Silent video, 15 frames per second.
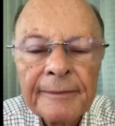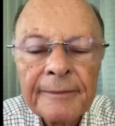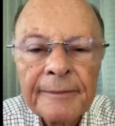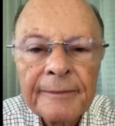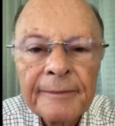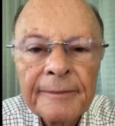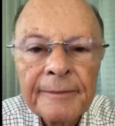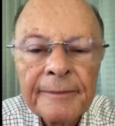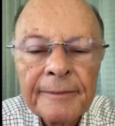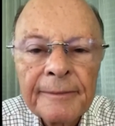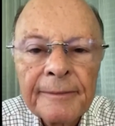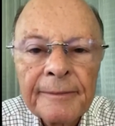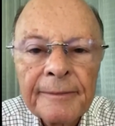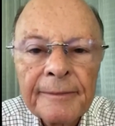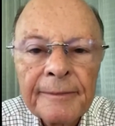And
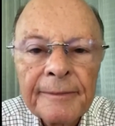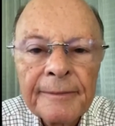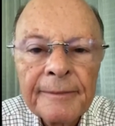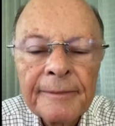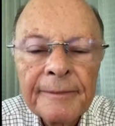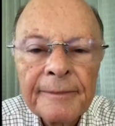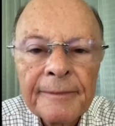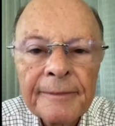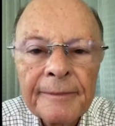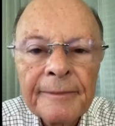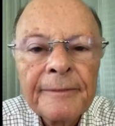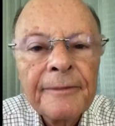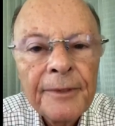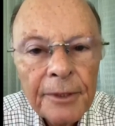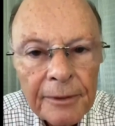since I can't bear
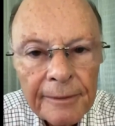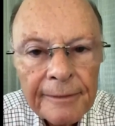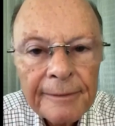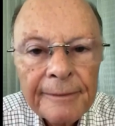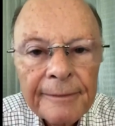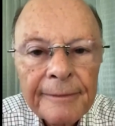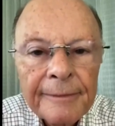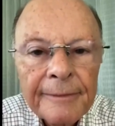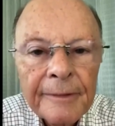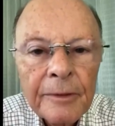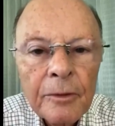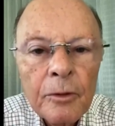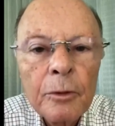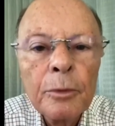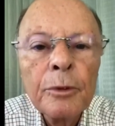children,
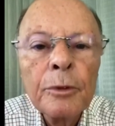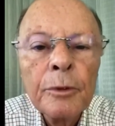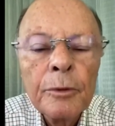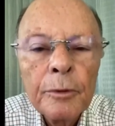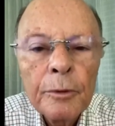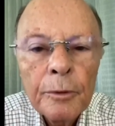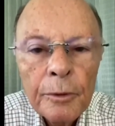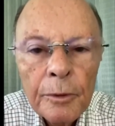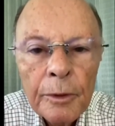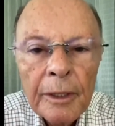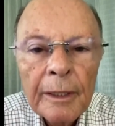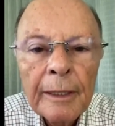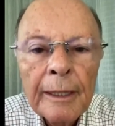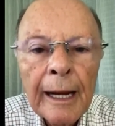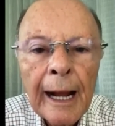use my
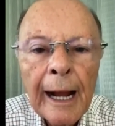servant.